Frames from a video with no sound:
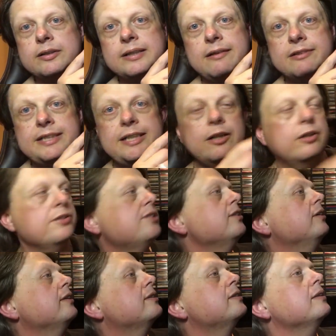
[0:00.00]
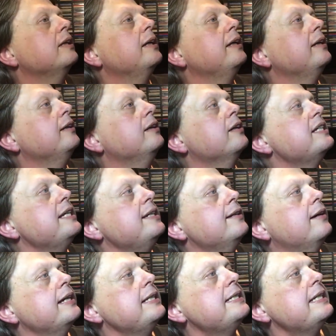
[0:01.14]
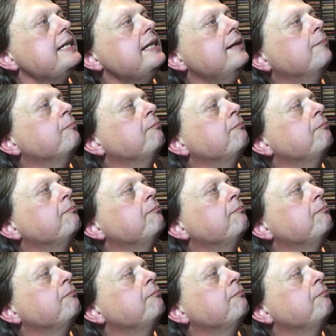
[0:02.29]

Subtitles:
charity concert in 1990,